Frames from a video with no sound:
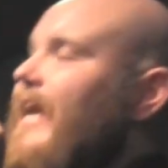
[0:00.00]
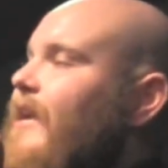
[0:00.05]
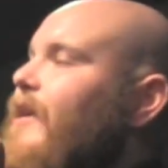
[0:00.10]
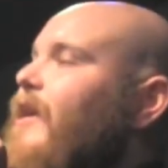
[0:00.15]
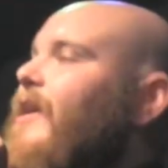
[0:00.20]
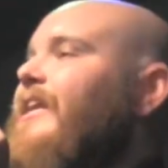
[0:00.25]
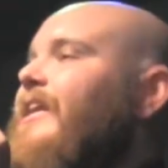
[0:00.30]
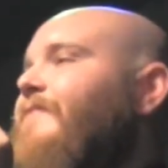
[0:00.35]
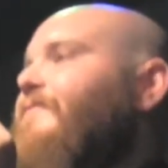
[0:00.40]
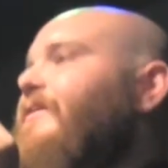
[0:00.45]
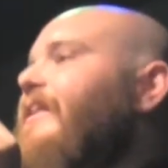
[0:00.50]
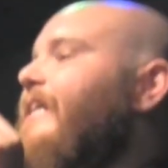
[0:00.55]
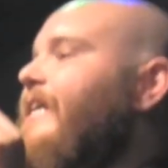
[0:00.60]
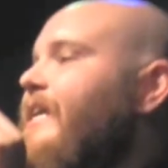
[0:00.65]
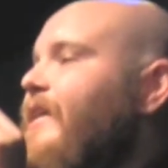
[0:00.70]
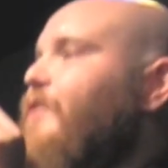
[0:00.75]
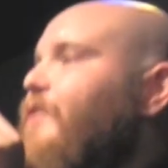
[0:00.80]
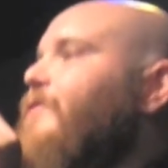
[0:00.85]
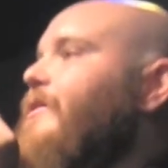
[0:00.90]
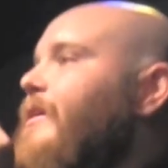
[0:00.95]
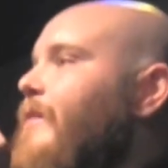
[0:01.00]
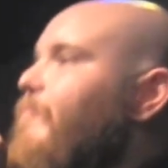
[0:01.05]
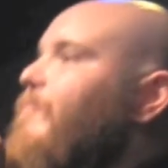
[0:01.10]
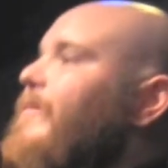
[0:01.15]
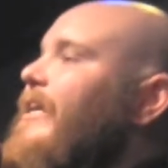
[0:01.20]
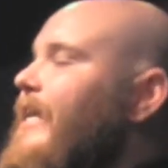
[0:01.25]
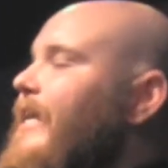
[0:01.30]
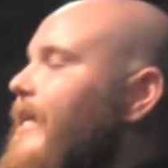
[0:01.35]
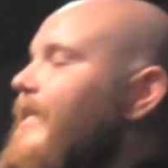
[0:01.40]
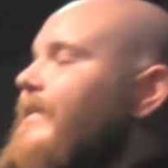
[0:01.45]
cannot even kill them
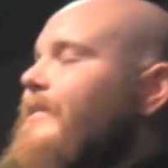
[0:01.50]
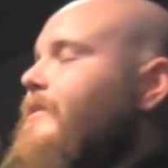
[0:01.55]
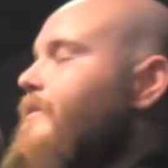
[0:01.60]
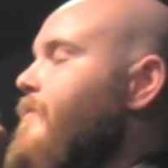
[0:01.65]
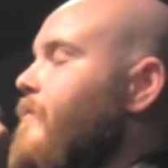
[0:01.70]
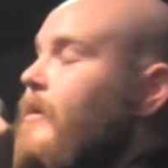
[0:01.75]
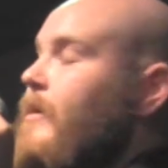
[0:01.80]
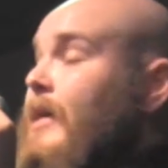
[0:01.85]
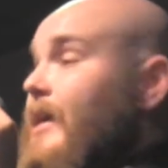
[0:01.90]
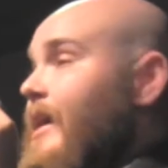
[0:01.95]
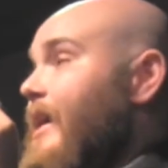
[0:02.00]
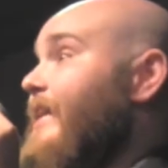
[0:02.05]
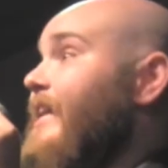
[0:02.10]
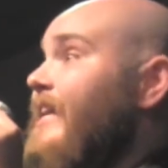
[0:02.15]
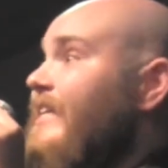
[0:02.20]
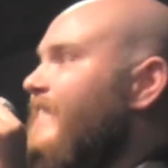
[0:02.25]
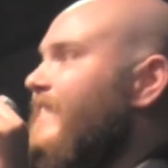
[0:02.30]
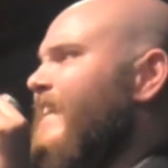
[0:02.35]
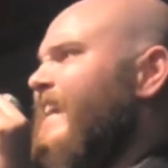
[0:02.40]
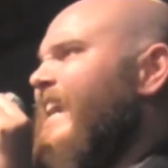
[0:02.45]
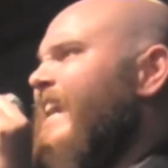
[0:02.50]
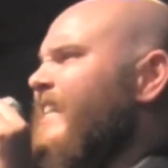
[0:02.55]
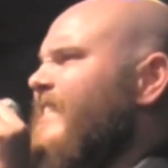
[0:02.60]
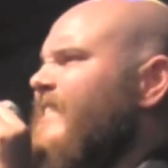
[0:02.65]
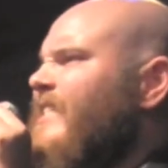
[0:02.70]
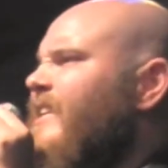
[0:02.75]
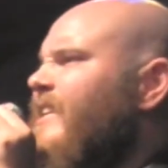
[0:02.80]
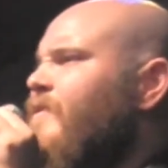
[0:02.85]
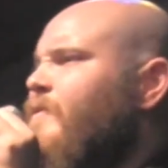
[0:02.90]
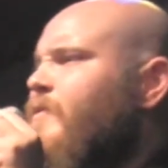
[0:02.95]
because I guess he can't
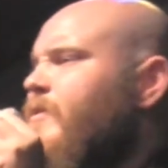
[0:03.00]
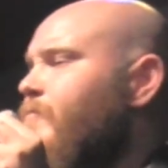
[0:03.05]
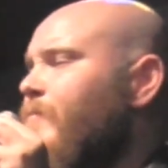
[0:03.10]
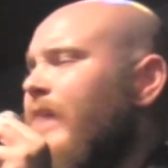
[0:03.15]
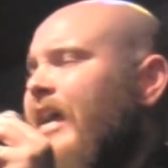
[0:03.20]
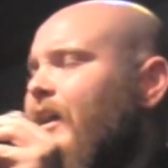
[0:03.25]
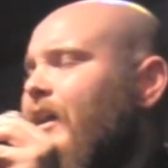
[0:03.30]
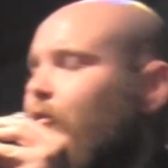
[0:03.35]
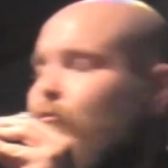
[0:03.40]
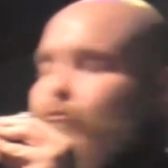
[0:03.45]
snuff them out.